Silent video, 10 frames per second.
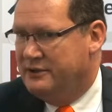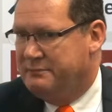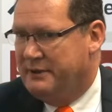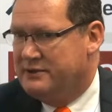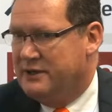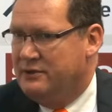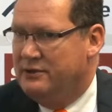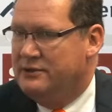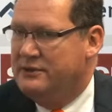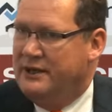Dispense
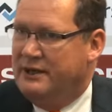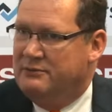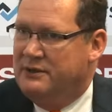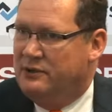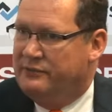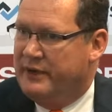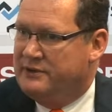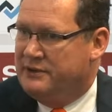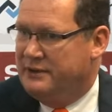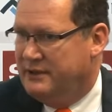technology, there we offer
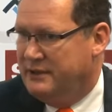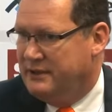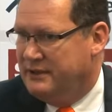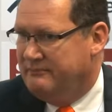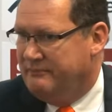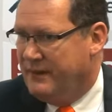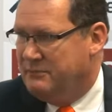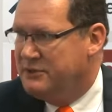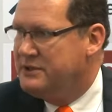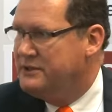actually
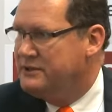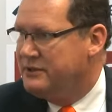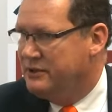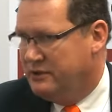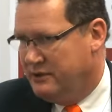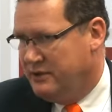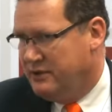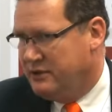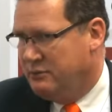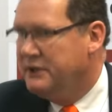machines,
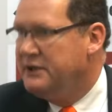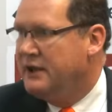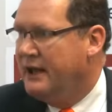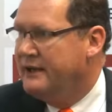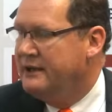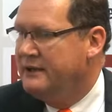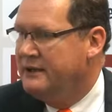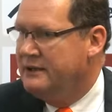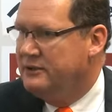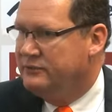a complete line
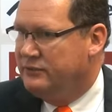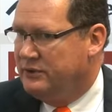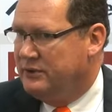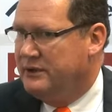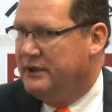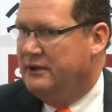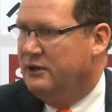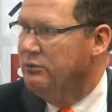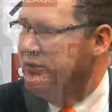for low